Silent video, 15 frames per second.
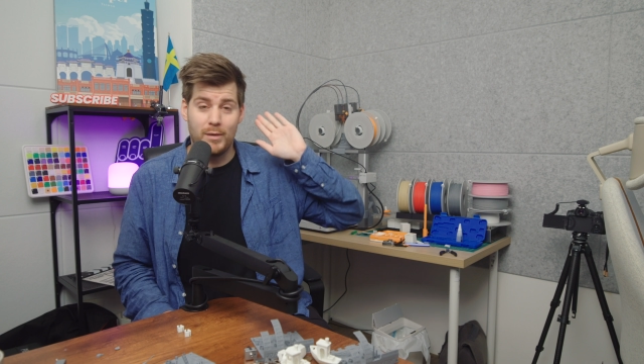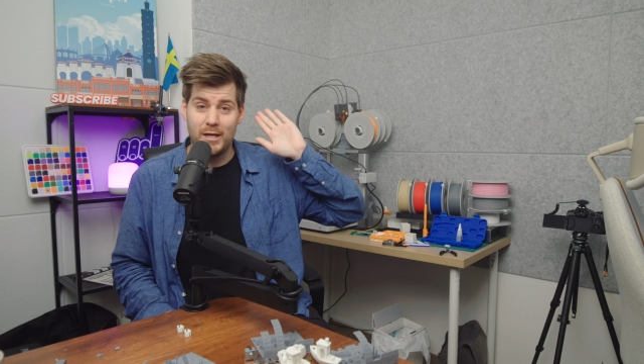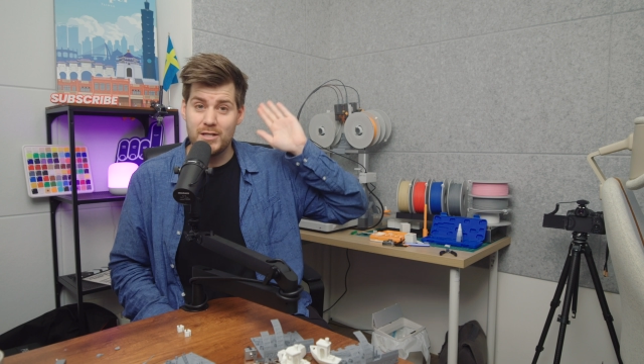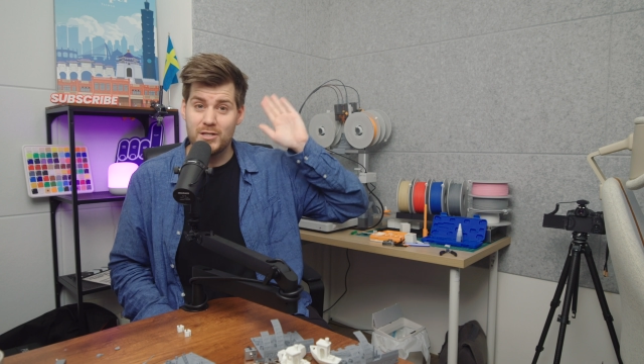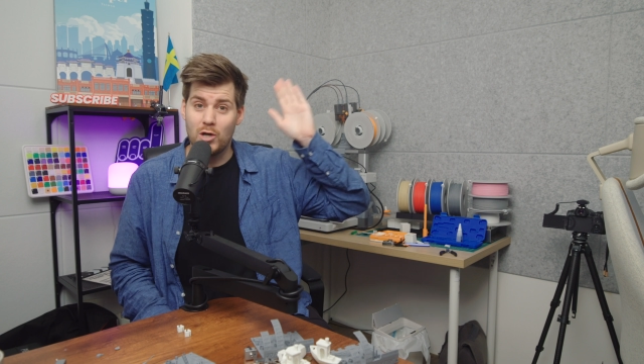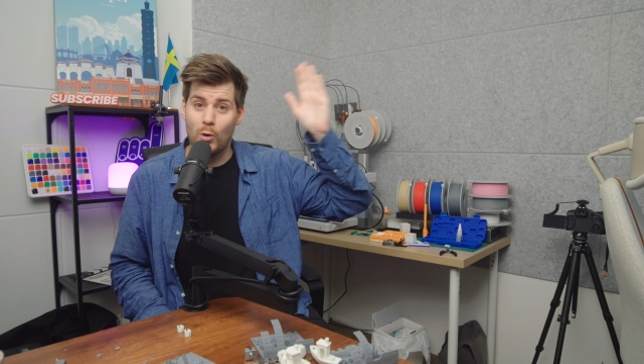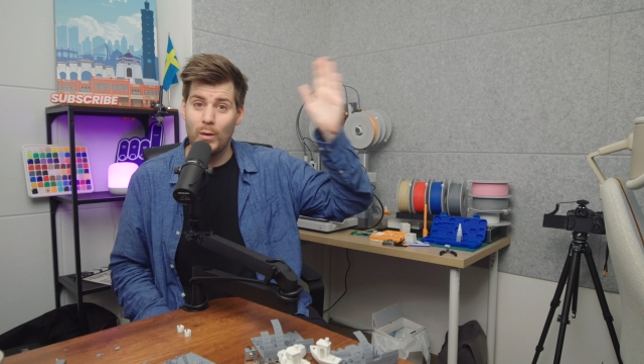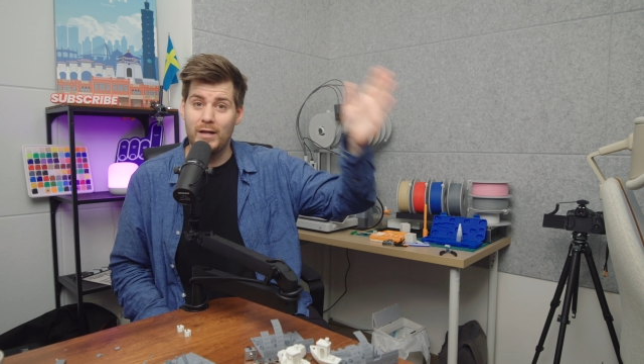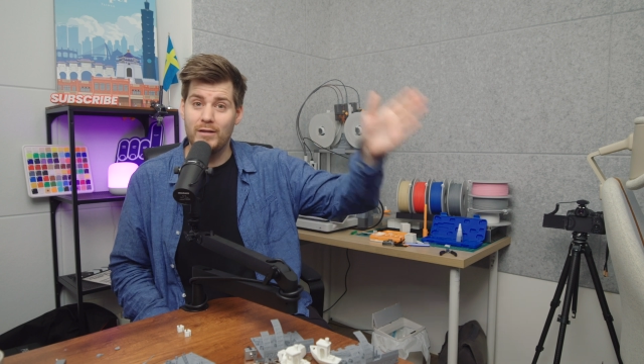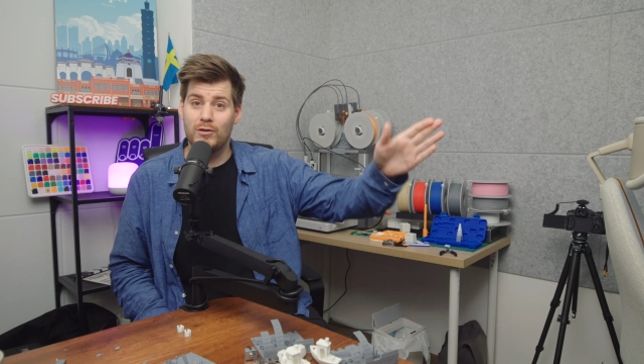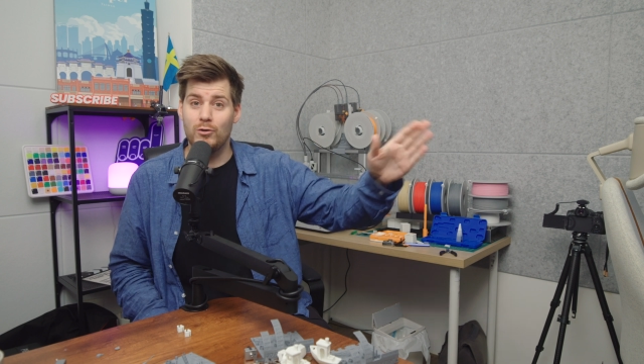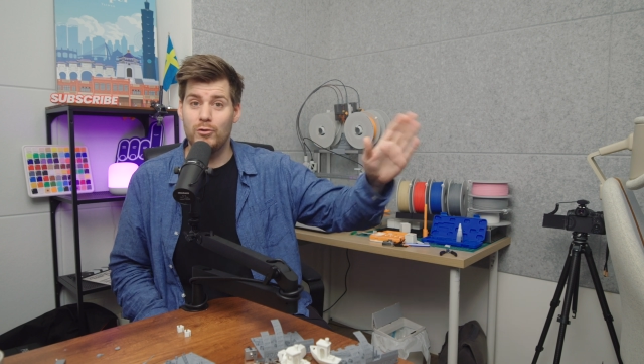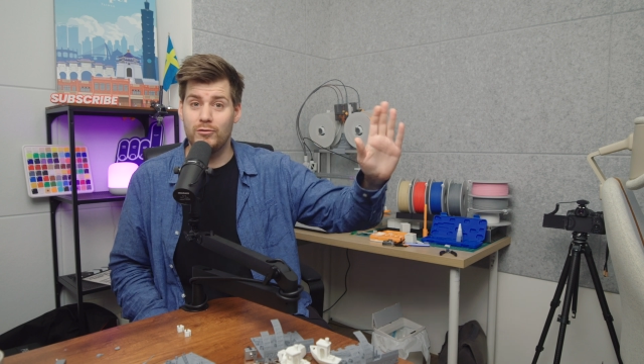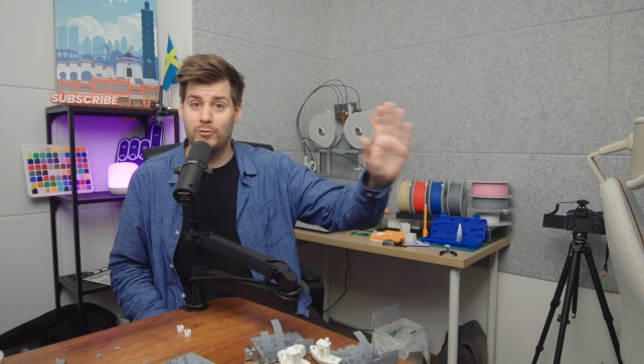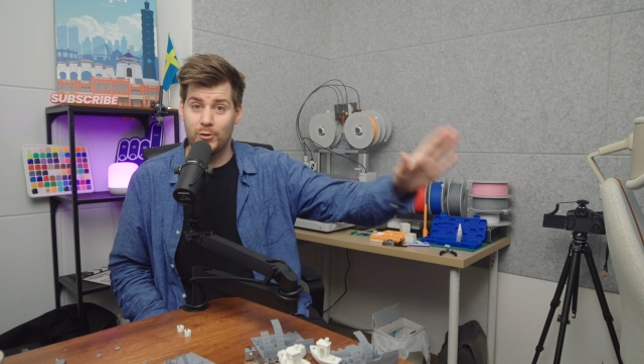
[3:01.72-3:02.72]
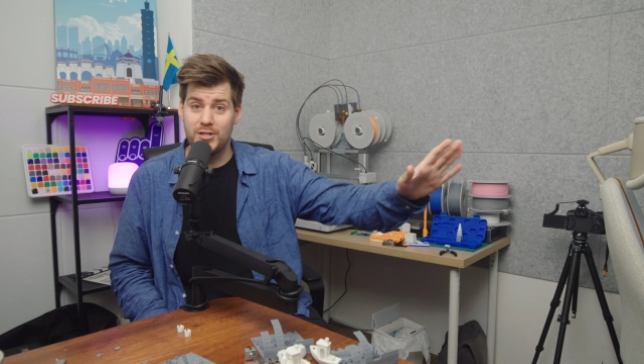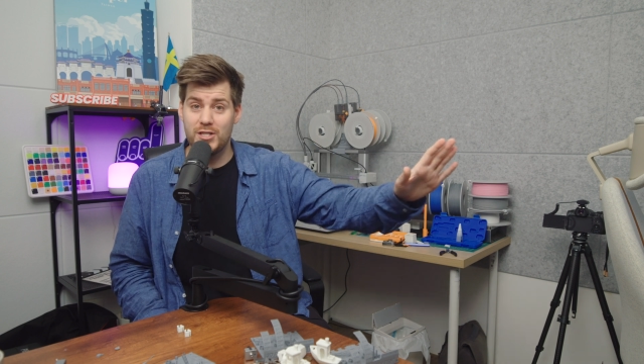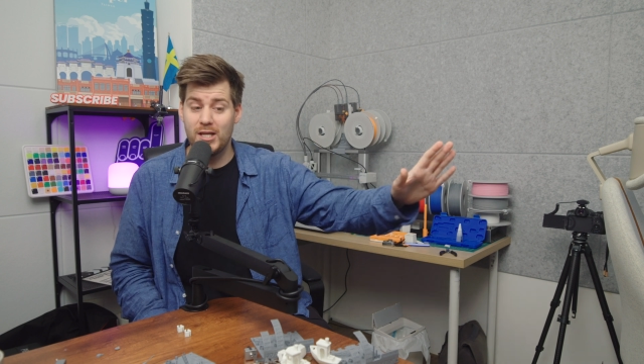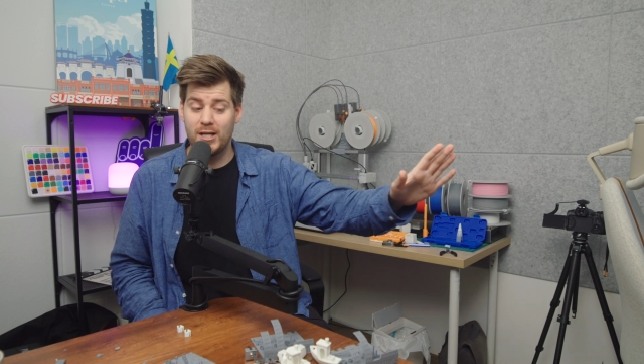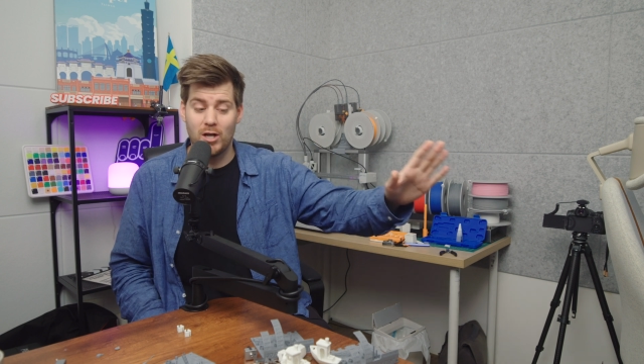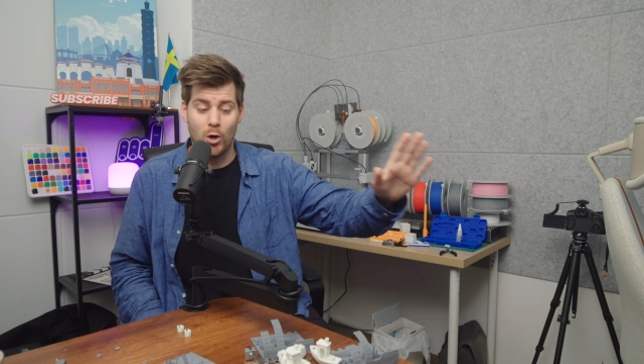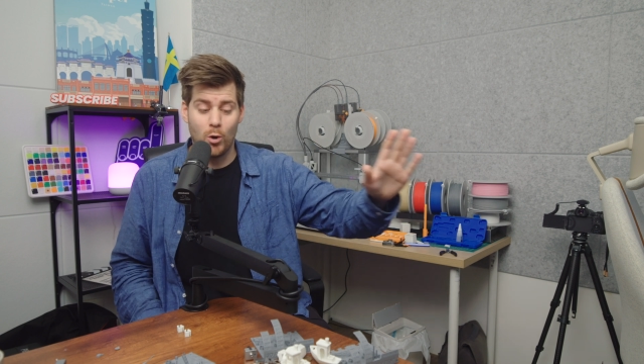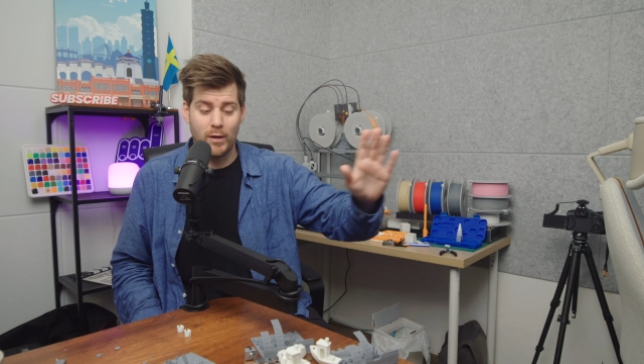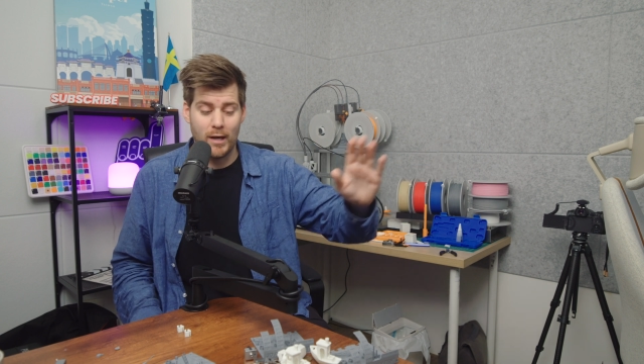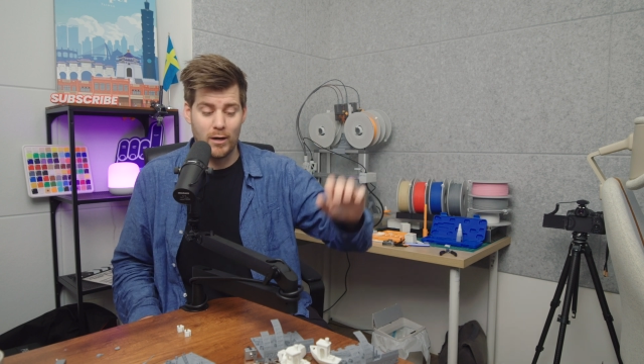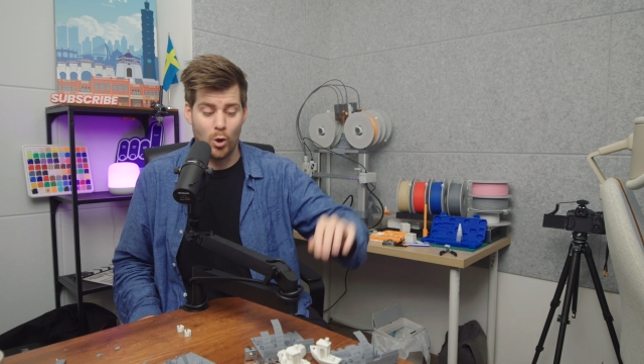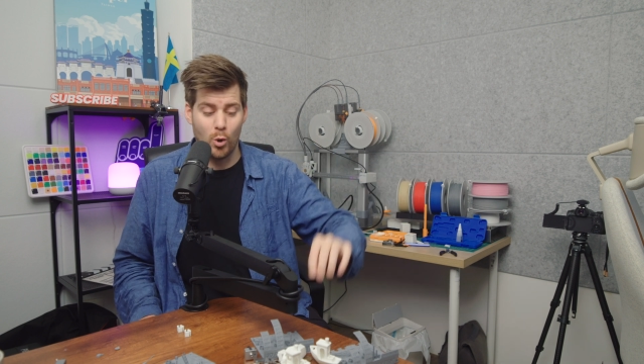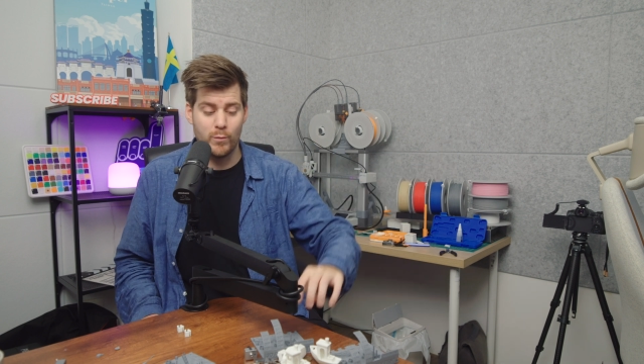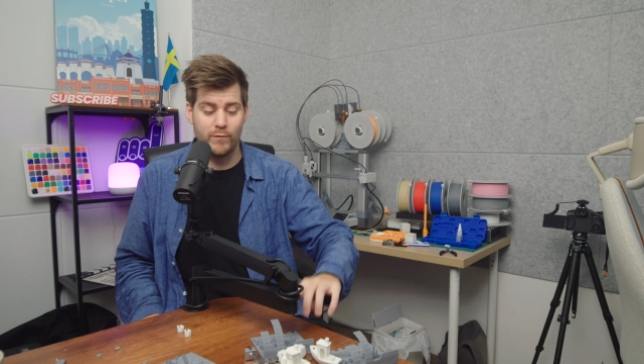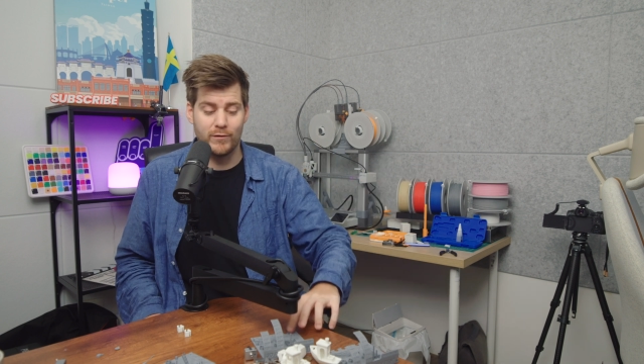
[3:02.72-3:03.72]
Please go into the, to the G code and
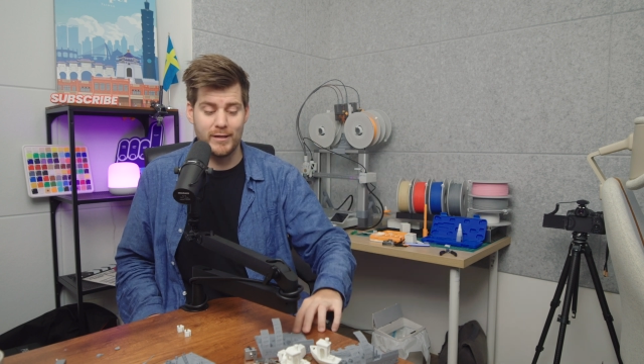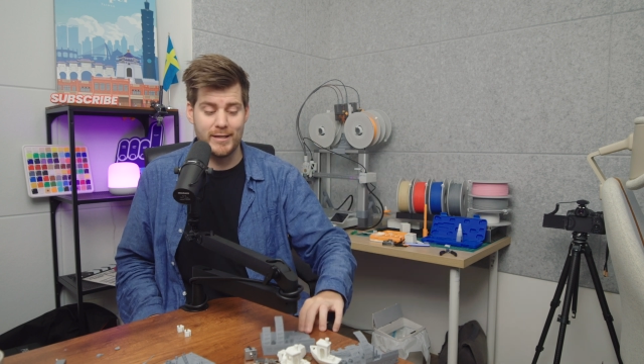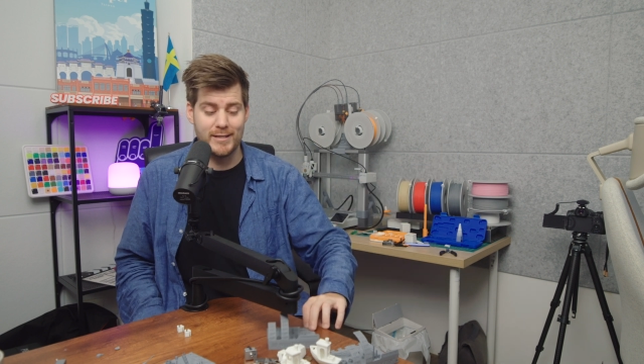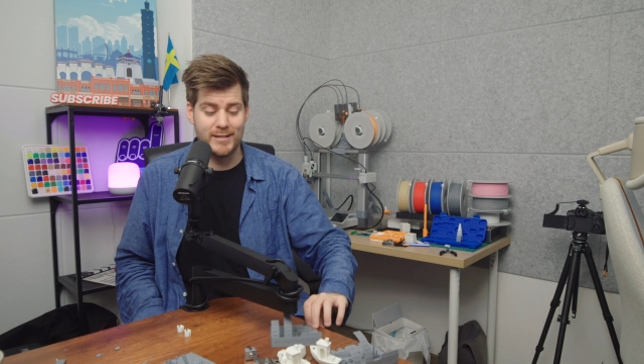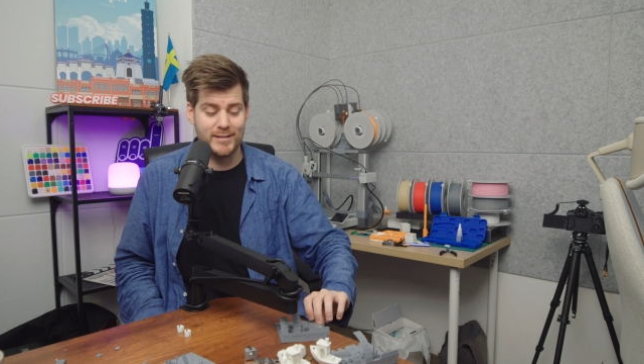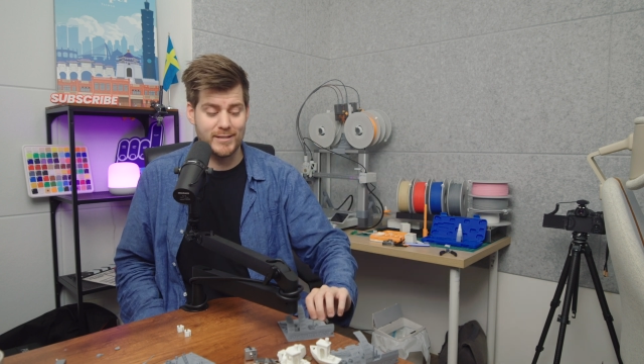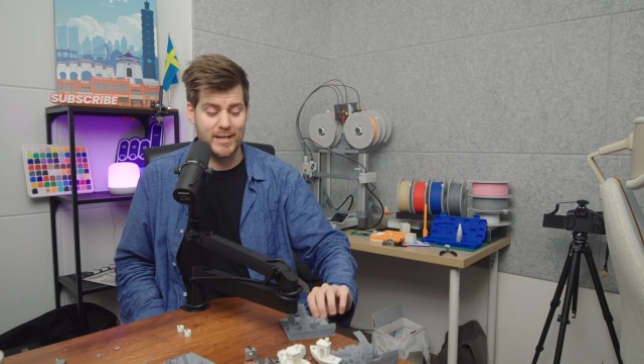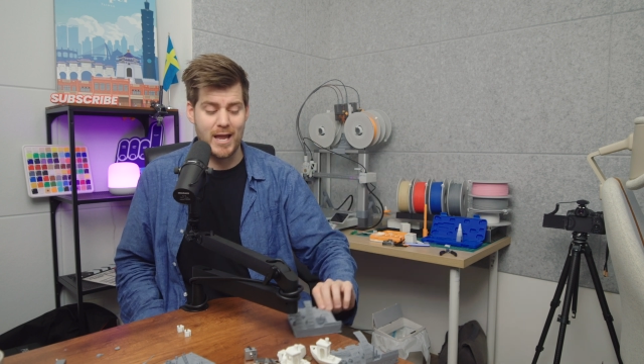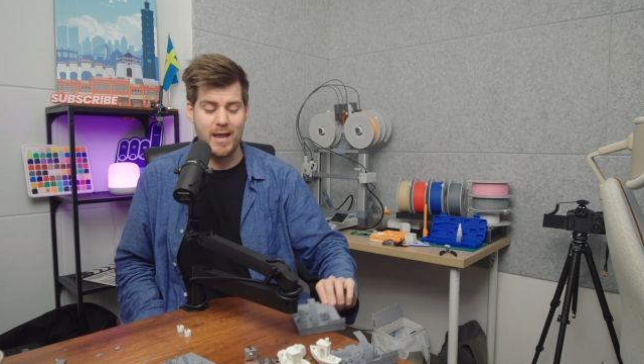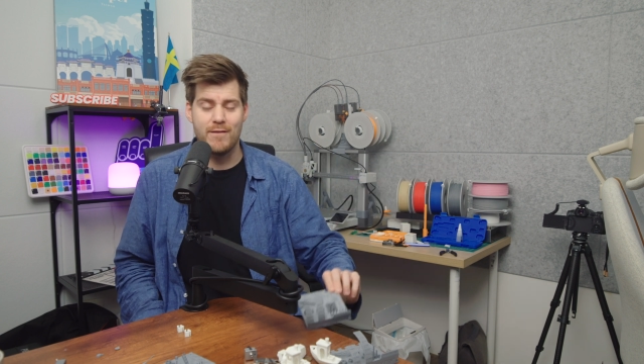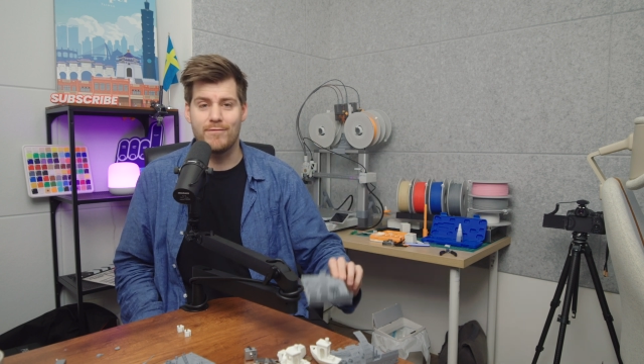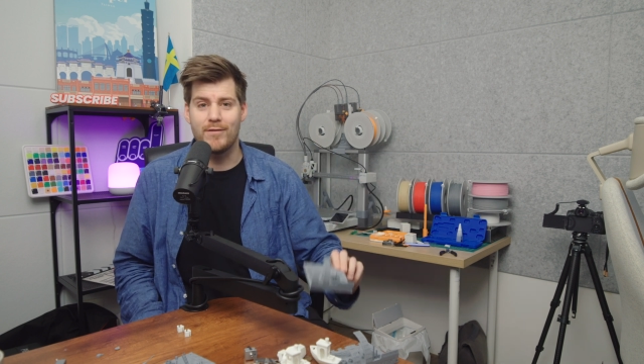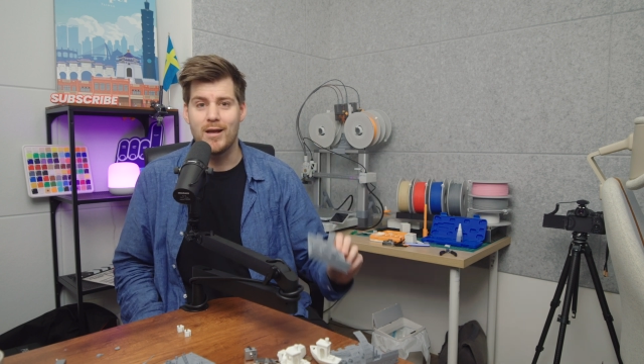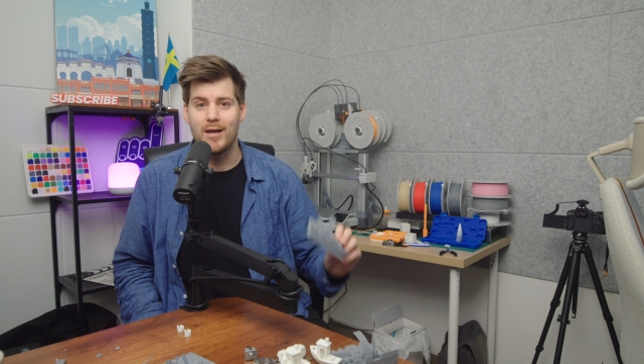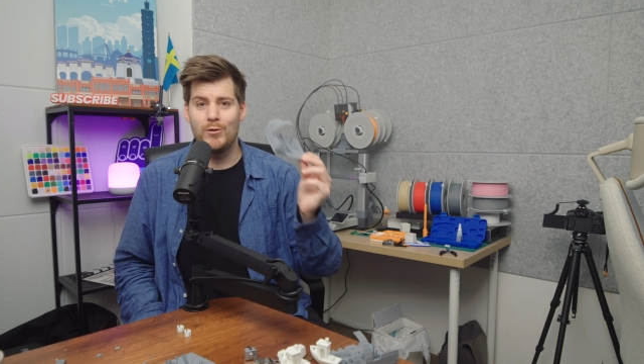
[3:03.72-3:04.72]
hopefully save